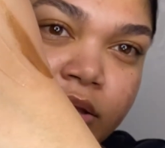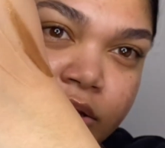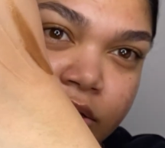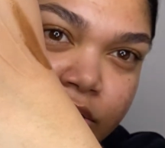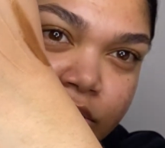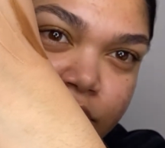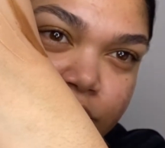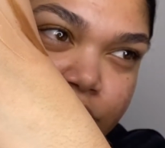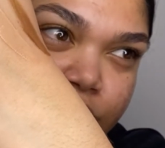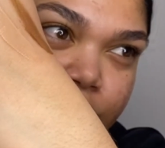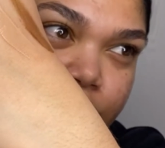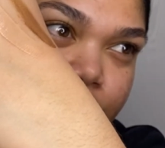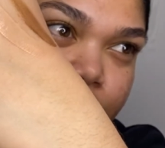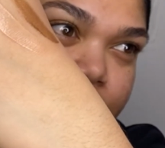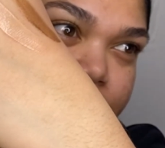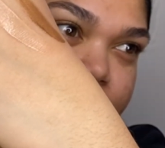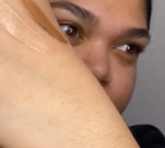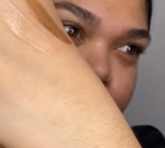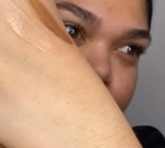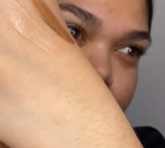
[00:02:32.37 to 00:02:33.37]
So
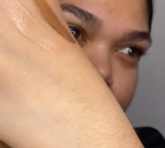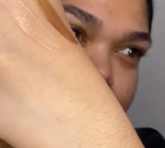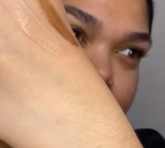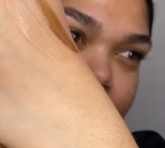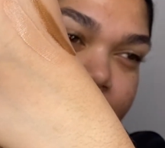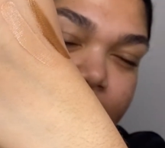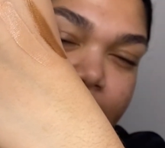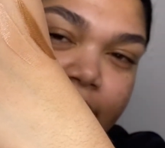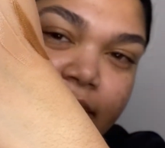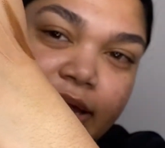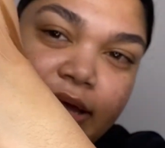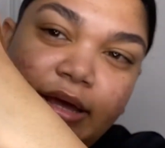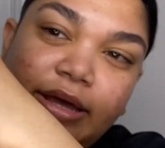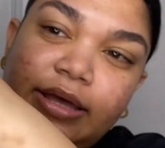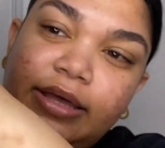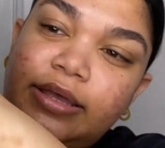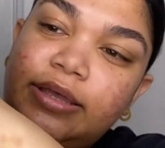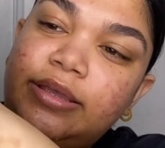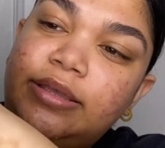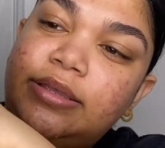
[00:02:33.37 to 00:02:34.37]
this one right here
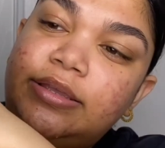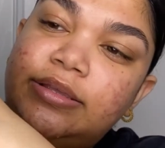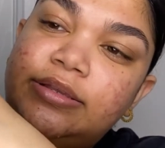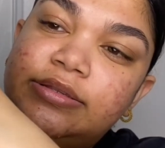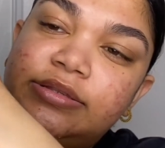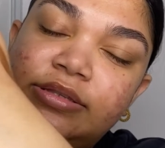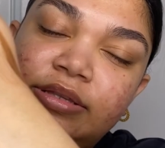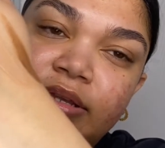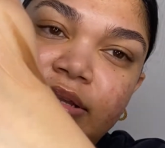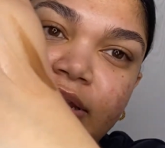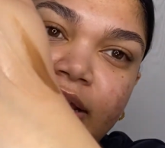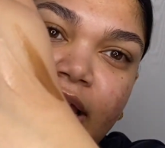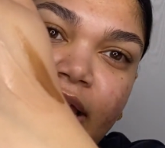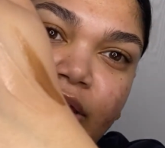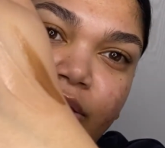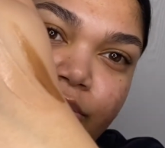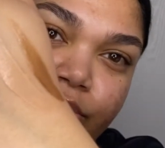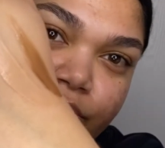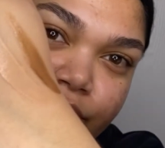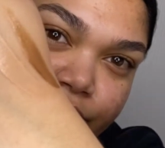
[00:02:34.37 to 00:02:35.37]
is
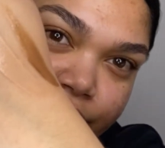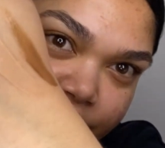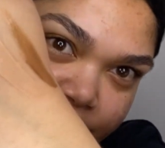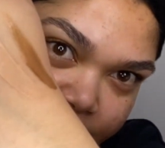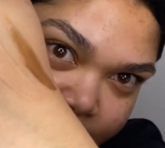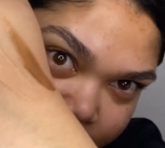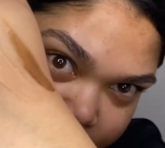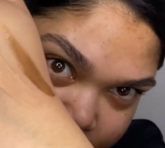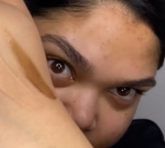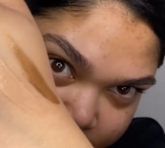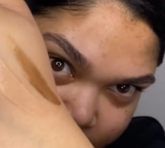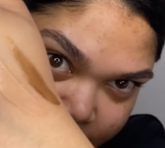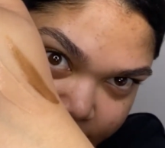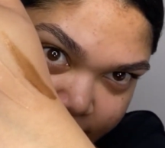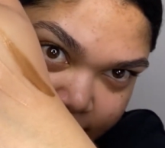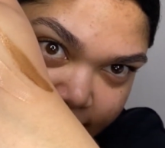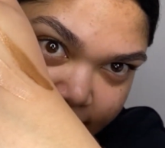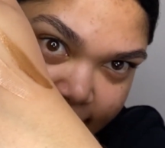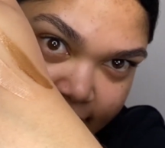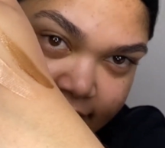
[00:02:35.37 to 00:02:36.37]
903,
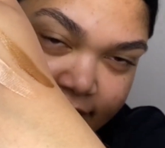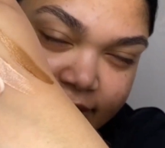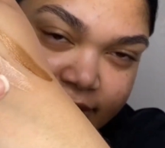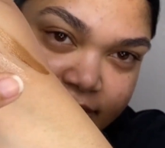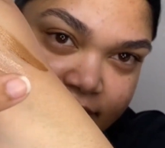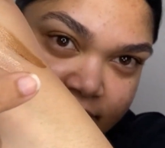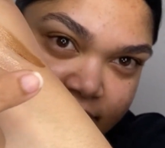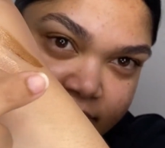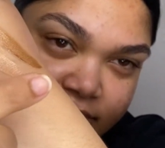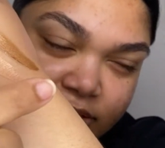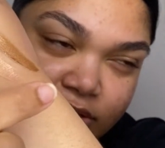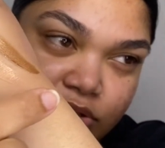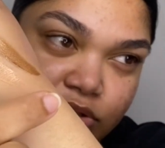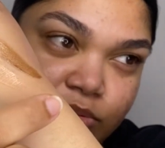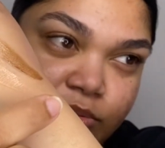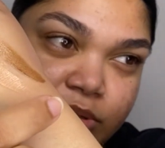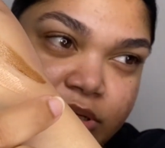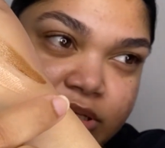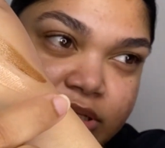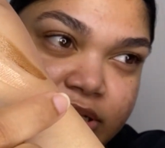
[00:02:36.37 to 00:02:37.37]
and then this
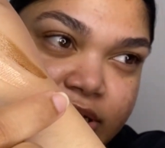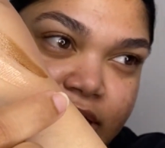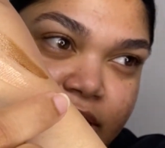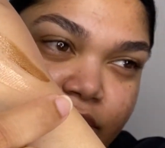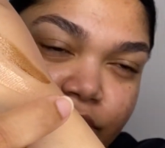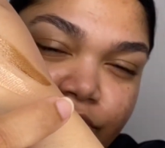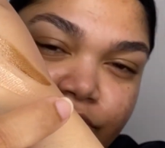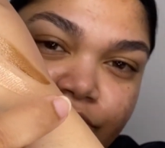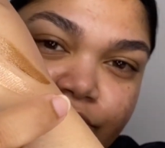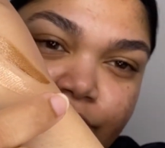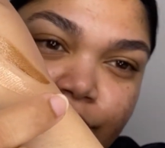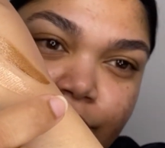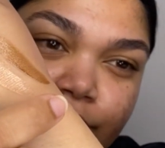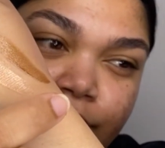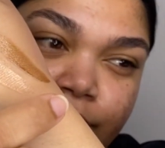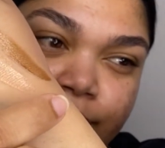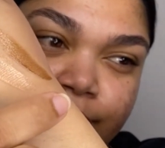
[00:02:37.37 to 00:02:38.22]
one's 904.